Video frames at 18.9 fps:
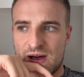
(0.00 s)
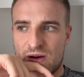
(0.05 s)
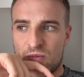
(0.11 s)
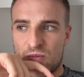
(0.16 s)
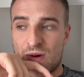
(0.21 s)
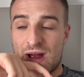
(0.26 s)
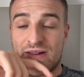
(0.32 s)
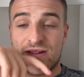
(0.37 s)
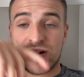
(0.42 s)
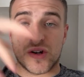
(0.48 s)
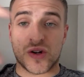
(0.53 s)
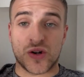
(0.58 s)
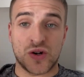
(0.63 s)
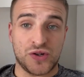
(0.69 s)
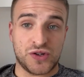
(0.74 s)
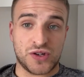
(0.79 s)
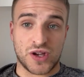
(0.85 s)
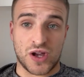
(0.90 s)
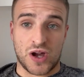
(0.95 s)
where it
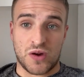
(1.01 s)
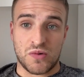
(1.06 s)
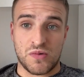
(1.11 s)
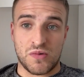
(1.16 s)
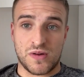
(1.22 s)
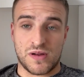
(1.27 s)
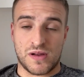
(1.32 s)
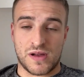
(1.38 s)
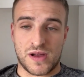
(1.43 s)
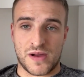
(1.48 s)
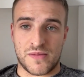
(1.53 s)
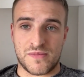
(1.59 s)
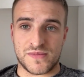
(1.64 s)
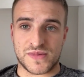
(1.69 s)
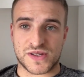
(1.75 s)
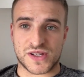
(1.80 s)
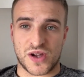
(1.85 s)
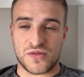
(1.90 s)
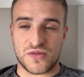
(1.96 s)
could go.
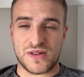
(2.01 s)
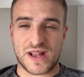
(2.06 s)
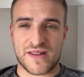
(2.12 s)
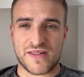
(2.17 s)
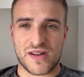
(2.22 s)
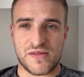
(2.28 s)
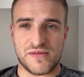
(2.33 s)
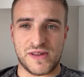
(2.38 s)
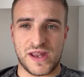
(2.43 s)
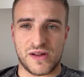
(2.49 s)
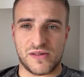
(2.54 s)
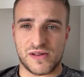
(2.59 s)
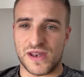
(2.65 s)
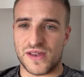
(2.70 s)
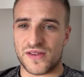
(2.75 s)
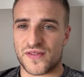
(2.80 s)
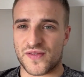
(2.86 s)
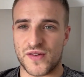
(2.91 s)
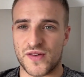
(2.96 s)
So Gary O'Neill, in
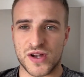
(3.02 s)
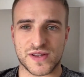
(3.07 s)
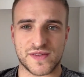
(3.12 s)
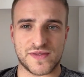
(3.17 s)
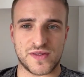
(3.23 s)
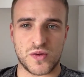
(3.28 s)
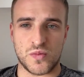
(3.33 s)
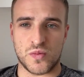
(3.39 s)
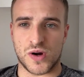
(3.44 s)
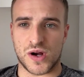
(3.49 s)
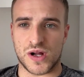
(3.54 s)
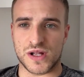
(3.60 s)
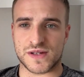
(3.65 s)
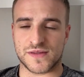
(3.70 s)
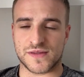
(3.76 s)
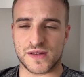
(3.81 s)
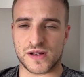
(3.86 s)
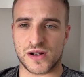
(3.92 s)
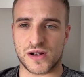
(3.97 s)
his first few words
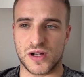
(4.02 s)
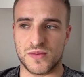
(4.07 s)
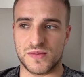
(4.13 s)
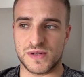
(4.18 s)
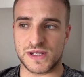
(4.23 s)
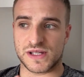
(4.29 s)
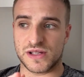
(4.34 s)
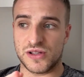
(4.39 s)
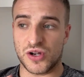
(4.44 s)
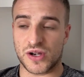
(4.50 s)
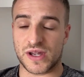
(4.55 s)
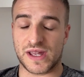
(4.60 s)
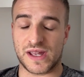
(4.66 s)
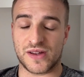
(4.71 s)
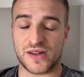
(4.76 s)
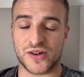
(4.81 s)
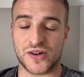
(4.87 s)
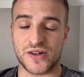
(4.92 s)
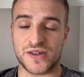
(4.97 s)
for the club, is
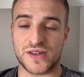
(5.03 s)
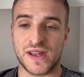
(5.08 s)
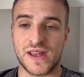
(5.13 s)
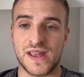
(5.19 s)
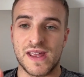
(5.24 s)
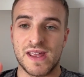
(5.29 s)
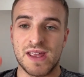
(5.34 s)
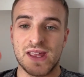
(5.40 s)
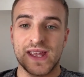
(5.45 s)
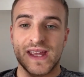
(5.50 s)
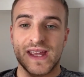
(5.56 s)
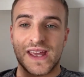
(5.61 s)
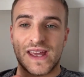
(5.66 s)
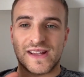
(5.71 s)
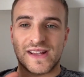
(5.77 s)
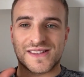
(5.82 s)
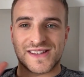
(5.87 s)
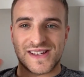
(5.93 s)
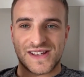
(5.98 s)
looking good.
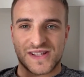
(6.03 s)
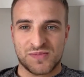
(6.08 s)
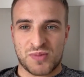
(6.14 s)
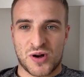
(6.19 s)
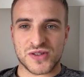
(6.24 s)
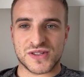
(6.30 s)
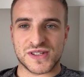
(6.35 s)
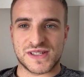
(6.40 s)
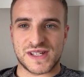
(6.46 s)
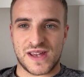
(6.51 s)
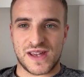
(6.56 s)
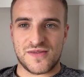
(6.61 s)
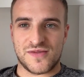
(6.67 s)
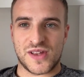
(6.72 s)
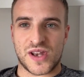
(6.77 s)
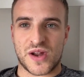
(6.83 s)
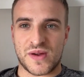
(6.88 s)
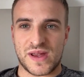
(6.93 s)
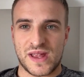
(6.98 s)
it's positive.
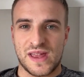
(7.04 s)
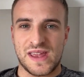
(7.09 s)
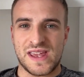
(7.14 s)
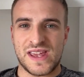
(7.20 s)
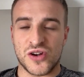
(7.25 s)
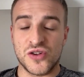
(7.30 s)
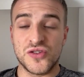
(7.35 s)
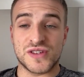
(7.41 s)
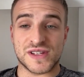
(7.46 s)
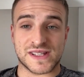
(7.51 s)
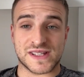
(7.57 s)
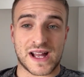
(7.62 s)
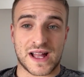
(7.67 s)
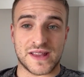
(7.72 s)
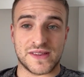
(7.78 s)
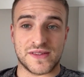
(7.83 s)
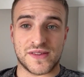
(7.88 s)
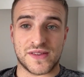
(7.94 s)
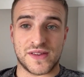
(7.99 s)
You know, he
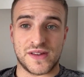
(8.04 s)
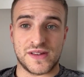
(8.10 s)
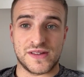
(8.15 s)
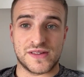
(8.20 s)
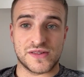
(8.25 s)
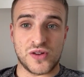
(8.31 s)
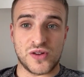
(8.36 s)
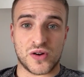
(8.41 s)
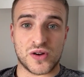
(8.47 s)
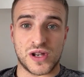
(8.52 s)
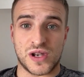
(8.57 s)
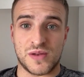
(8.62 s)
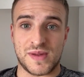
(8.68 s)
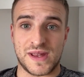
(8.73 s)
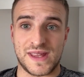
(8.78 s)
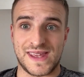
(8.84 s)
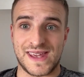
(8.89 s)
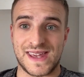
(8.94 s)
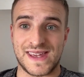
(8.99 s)
understands that it's not going to
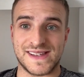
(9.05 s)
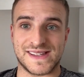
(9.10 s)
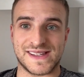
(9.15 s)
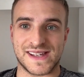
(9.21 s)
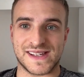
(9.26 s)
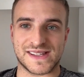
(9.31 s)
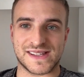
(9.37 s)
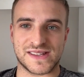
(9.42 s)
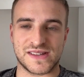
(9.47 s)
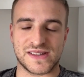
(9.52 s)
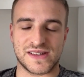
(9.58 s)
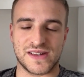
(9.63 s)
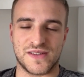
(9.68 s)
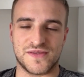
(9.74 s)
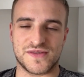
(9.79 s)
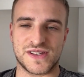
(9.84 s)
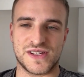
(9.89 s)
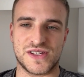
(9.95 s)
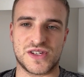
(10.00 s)
be the easiest
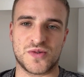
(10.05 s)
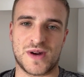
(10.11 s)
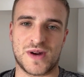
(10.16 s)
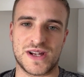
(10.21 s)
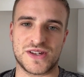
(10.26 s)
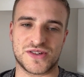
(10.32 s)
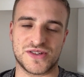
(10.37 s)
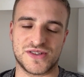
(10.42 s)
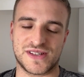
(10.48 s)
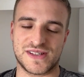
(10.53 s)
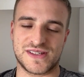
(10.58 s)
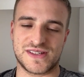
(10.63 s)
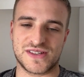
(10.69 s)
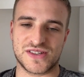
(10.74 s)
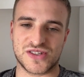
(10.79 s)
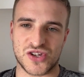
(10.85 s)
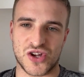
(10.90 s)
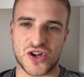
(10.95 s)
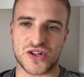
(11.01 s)
of situations. It's
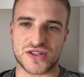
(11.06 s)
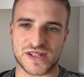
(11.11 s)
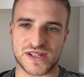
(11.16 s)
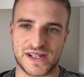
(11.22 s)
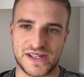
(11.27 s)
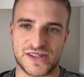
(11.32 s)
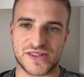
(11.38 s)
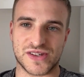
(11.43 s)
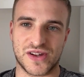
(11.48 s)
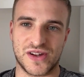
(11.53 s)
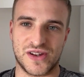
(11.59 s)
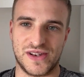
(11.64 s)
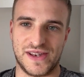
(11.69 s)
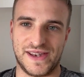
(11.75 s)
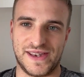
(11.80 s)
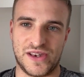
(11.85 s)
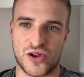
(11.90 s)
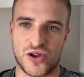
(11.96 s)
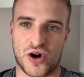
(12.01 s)
certainly
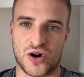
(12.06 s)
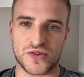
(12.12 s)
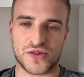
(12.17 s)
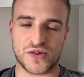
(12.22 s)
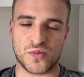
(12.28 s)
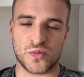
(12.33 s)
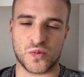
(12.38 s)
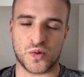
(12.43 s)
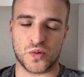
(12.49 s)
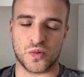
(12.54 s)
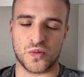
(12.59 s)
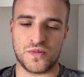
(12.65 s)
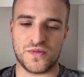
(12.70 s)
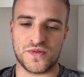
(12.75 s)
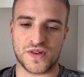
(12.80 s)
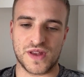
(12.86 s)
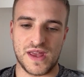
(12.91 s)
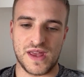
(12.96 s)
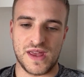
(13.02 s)
not at Wolves.